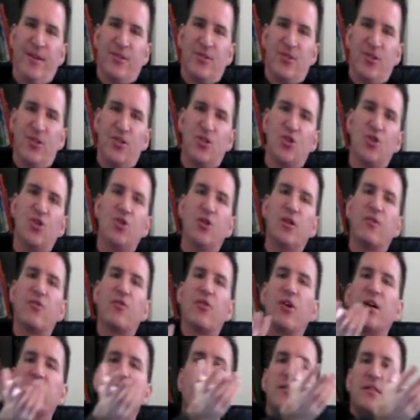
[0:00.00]
So they shouldn't
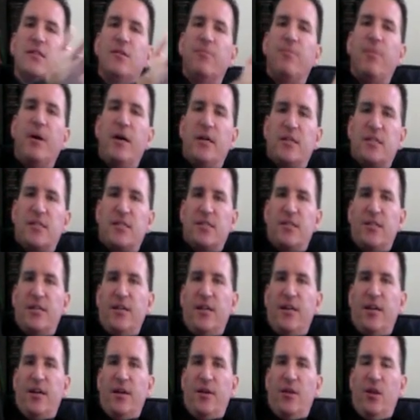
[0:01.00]
have created the
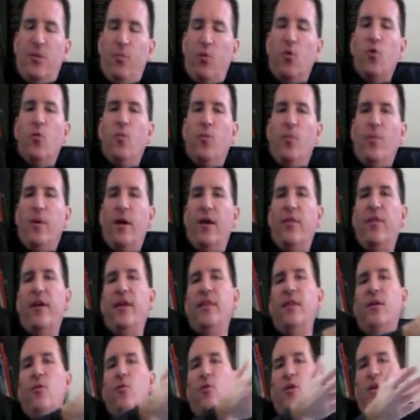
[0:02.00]
boom, and
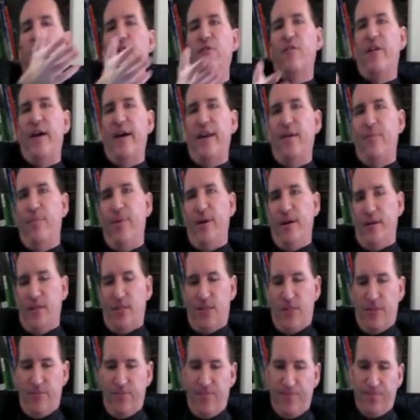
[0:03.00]
then they wouldn't have had a
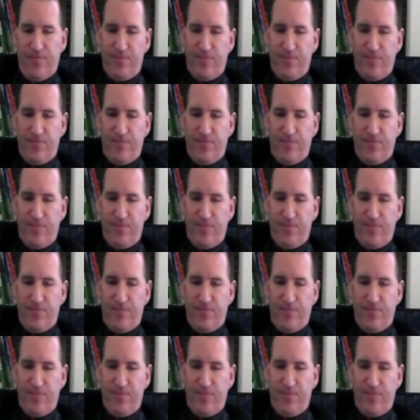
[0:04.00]
bust.